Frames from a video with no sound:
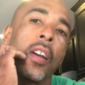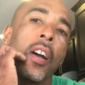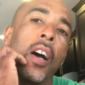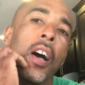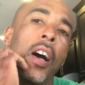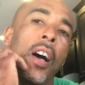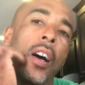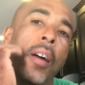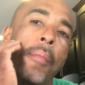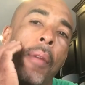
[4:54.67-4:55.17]

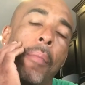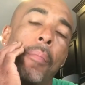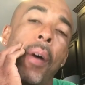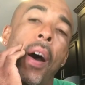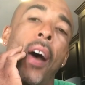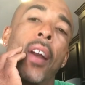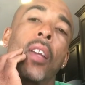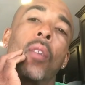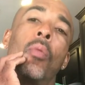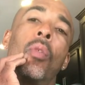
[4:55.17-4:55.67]
My
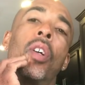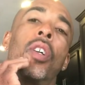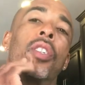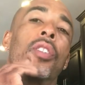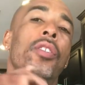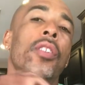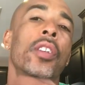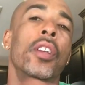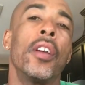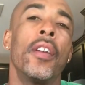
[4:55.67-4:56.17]
body
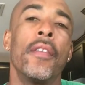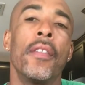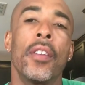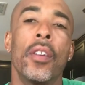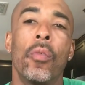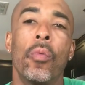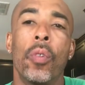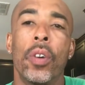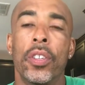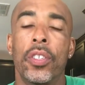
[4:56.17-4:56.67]
was
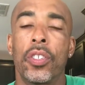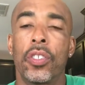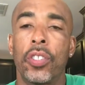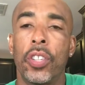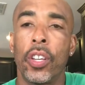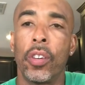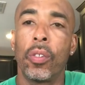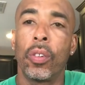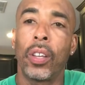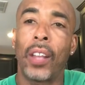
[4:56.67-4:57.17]

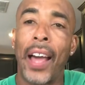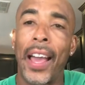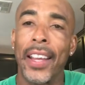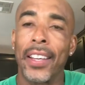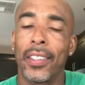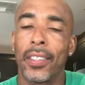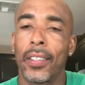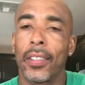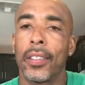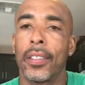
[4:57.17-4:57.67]
still
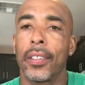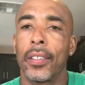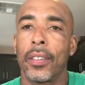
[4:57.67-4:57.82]
light,